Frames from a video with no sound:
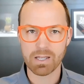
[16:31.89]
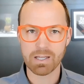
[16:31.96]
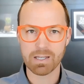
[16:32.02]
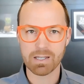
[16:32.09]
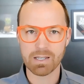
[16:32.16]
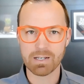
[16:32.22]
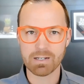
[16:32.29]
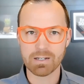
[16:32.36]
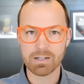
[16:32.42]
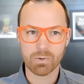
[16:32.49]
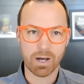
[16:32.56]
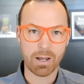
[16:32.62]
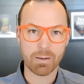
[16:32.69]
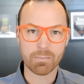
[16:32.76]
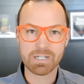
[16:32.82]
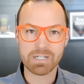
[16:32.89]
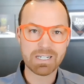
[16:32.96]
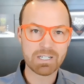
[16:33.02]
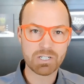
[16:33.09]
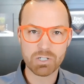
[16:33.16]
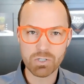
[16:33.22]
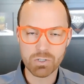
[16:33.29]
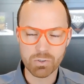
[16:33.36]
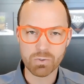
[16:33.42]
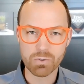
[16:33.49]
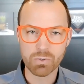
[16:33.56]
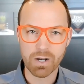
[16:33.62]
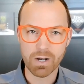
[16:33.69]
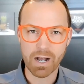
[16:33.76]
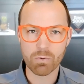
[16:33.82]
And I'm teaching
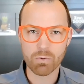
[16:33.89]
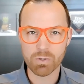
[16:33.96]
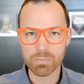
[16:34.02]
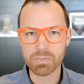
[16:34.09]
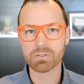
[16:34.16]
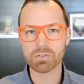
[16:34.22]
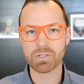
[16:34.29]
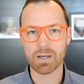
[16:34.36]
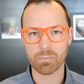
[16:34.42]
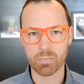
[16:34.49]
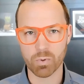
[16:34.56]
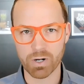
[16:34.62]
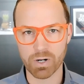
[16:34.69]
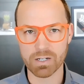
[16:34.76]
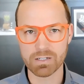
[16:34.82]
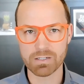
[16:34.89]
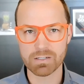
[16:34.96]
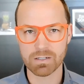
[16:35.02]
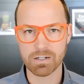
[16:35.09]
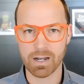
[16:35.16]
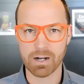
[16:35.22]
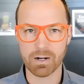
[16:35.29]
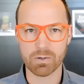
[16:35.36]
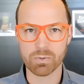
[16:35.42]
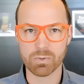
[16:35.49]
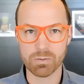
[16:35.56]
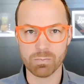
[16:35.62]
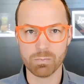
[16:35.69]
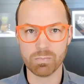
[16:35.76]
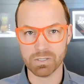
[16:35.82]
you how we built that brand and how
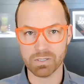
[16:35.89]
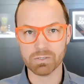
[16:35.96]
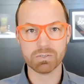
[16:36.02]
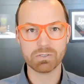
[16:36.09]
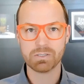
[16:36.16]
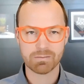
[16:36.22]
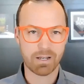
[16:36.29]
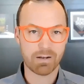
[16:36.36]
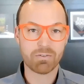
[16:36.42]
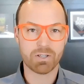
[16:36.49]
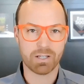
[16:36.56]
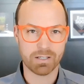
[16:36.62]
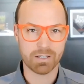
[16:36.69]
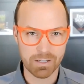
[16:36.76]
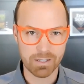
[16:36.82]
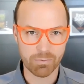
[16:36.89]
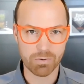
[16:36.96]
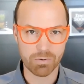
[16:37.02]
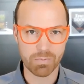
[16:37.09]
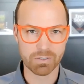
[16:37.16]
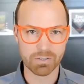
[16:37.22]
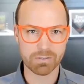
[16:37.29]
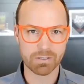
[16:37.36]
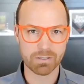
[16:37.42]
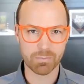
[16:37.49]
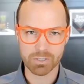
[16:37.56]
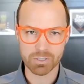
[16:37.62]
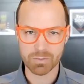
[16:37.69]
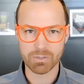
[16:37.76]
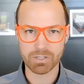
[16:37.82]
we build everything that we built, the
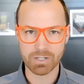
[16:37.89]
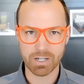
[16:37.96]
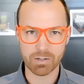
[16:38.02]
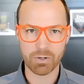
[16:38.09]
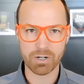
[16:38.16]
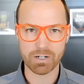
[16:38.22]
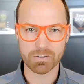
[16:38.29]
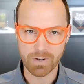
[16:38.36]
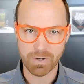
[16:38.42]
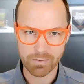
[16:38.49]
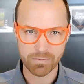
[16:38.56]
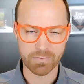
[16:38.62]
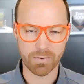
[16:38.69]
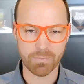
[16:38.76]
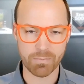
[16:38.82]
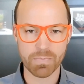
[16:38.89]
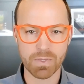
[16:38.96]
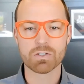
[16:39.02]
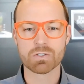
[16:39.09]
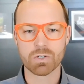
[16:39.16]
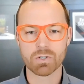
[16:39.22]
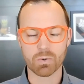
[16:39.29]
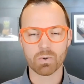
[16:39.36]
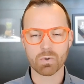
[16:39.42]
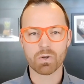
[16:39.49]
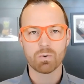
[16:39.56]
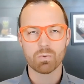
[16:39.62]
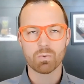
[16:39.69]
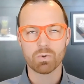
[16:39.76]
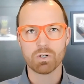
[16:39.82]
multi-million-dollar brands, 5 of them. So
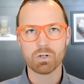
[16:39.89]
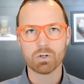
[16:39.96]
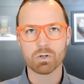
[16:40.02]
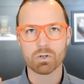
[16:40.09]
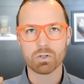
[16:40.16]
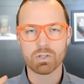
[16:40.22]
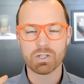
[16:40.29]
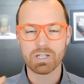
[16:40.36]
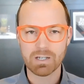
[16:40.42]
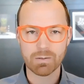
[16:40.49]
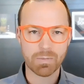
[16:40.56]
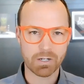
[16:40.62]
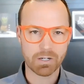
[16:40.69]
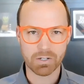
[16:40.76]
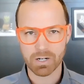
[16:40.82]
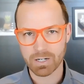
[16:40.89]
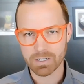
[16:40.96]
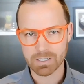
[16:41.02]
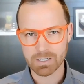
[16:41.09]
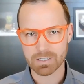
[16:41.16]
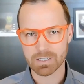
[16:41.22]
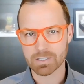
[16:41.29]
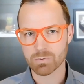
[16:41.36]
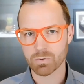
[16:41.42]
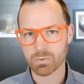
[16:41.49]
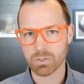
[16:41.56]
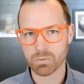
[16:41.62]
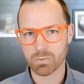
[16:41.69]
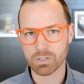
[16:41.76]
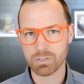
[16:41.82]
when you're thinking about your content, that's what you
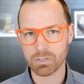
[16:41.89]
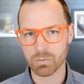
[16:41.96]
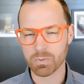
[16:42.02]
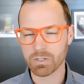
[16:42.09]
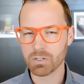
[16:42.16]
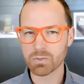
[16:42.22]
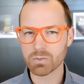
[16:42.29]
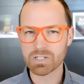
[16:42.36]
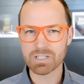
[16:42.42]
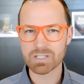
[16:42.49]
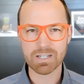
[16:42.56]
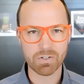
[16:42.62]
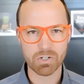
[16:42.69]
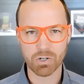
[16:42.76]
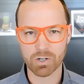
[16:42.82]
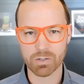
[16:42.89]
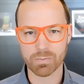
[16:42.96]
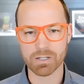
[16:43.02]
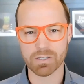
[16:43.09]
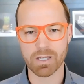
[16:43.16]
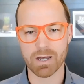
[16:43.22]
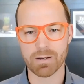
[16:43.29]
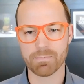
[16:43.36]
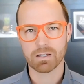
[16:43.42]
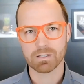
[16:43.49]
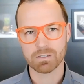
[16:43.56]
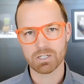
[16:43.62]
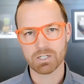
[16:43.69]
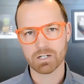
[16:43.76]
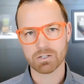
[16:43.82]
want to do, but you don't just have to talk about that.
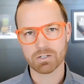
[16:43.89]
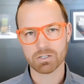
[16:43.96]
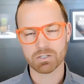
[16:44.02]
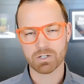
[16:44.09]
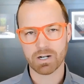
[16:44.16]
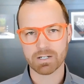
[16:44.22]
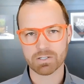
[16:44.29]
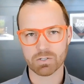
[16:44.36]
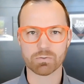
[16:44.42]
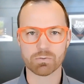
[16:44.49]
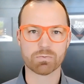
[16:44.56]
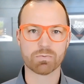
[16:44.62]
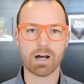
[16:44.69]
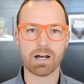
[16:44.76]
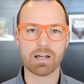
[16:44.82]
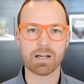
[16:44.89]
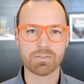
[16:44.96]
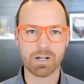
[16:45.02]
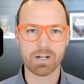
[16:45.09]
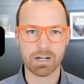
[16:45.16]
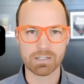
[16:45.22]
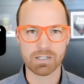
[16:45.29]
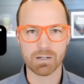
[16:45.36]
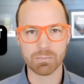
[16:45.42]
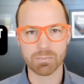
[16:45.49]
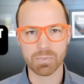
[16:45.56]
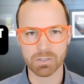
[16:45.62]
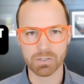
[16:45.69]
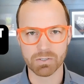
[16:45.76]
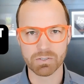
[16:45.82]
Jenna Kutcher has her 5 content
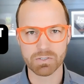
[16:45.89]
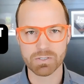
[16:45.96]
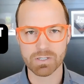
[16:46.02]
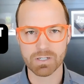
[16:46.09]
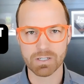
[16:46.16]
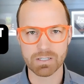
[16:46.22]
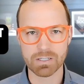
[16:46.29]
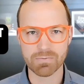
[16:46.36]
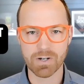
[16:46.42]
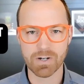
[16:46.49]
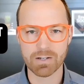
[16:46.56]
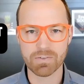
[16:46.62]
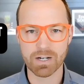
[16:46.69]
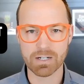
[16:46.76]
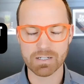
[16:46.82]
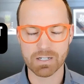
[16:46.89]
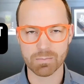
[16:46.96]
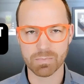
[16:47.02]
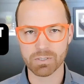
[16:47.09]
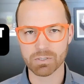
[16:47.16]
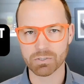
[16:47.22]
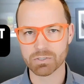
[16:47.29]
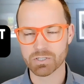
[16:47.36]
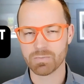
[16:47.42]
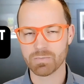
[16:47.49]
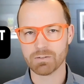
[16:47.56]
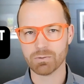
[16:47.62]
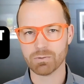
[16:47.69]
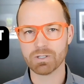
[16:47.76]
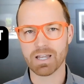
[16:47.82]
pillars, and these 5 content pillars can
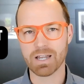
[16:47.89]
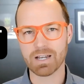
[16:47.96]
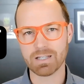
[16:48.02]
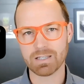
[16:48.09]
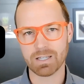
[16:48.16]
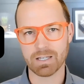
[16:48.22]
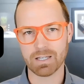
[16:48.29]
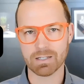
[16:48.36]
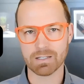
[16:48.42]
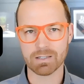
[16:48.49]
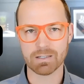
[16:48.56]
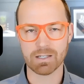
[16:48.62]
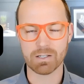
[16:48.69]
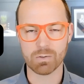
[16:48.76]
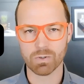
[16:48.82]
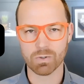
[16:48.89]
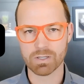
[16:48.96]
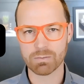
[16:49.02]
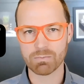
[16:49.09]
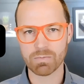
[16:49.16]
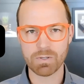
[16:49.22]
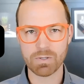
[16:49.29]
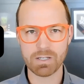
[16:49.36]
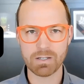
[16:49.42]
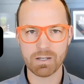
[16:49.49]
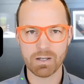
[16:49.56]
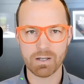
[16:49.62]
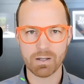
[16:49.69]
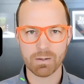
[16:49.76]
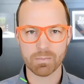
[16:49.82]
be really anything that you want them to be,
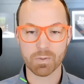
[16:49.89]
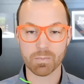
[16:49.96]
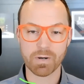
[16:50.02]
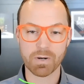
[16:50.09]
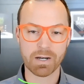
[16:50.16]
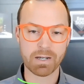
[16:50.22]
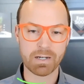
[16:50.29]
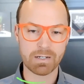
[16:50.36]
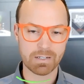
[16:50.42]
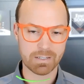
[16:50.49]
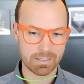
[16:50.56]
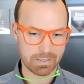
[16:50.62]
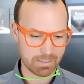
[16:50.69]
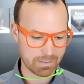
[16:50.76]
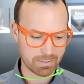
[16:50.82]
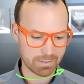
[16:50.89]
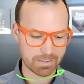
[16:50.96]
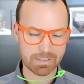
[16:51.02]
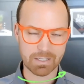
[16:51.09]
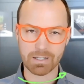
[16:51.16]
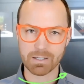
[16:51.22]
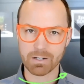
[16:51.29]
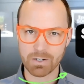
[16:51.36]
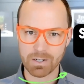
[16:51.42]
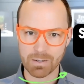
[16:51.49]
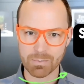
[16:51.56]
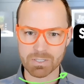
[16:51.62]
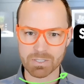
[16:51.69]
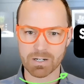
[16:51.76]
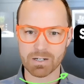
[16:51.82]
but mine is selling on
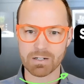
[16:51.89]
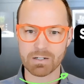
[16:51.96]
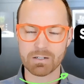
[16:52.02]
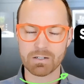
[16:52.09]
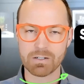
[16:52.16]
Amazon.